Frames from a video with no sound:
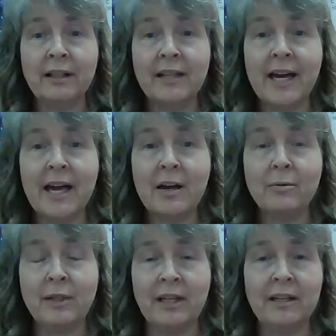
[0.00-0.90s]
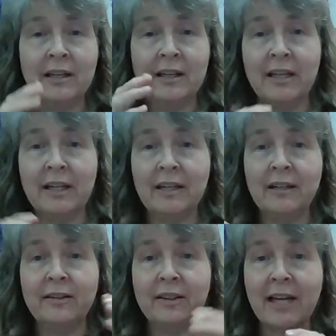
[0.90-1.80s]
cloudy. It
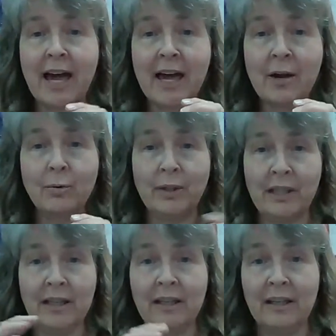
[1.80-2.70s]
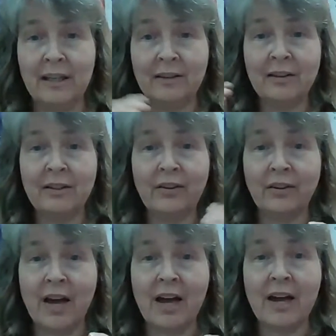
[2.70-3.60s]
is cloudy in the
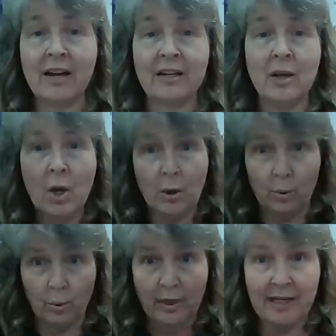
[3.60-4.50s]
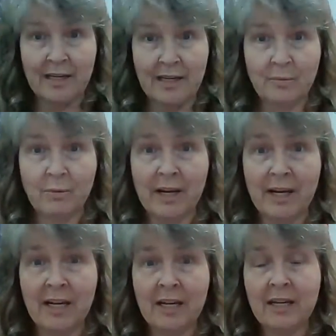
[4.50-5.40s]
sky. Rainy,
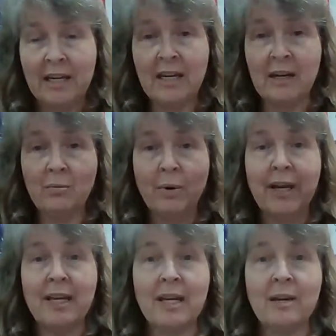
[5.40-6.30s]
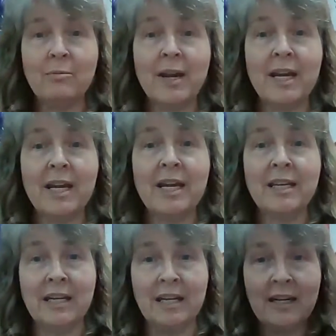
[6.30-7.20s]
rainy, rainy,
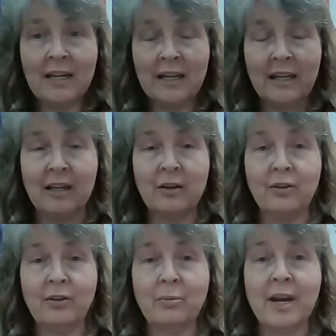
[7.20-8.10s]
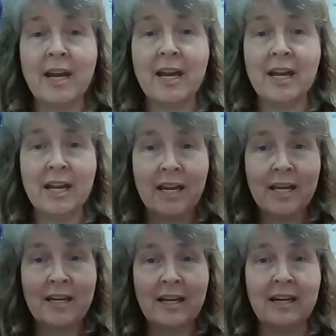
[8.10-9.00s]
rainy. It is
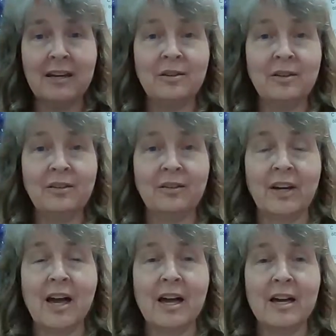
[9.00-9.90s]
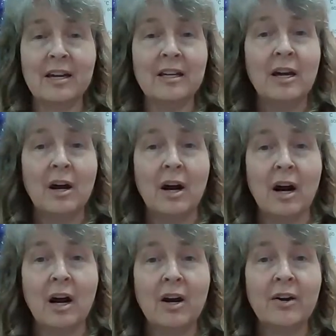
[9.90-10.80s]
rainy in the sky.
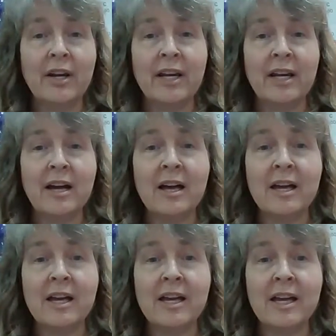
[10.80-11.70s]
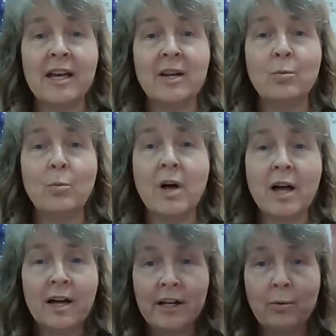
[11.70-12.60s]

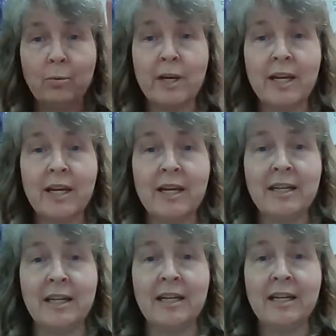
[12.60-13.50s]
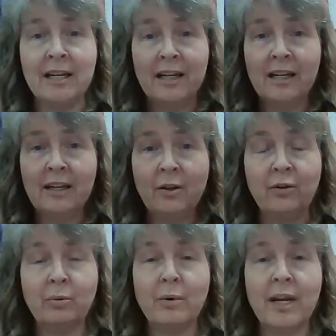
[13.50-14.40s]
R-A-I-N-Y, rainy. It
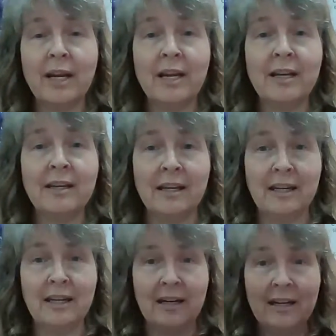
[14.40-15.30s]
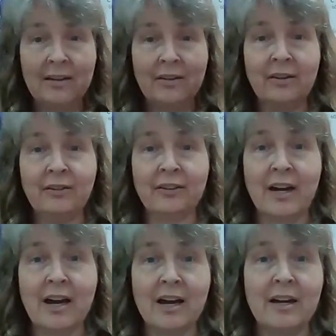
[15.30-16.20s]
is rainy in the
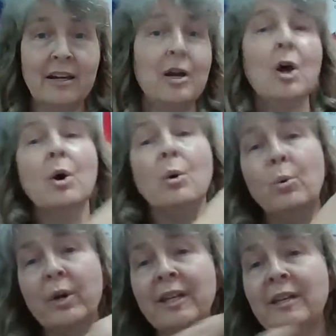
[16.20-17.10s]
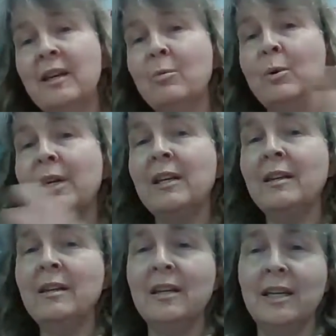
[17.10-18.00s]
sky. Windy,
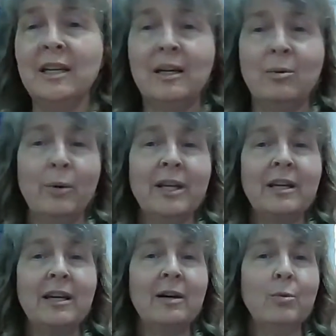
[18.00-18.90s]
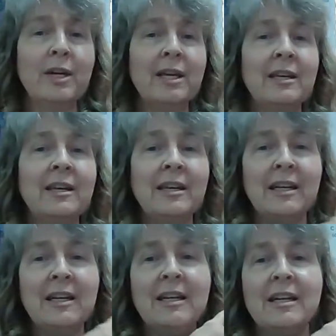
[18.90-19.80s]
windy, windy, windy.
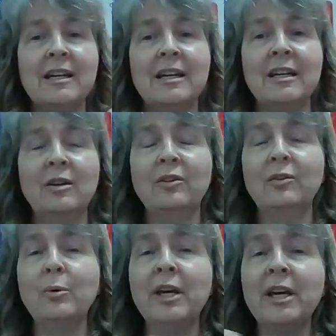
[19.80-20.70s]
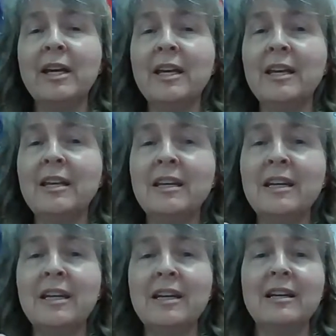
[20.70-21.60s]
It is
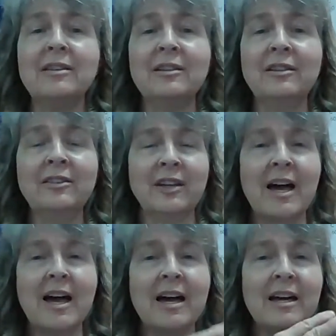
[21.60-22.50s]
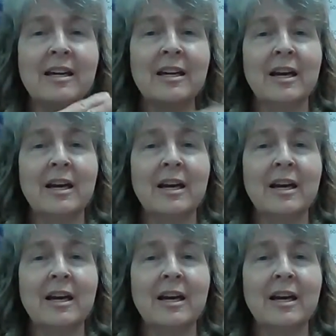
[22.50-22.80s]
windy in the sky.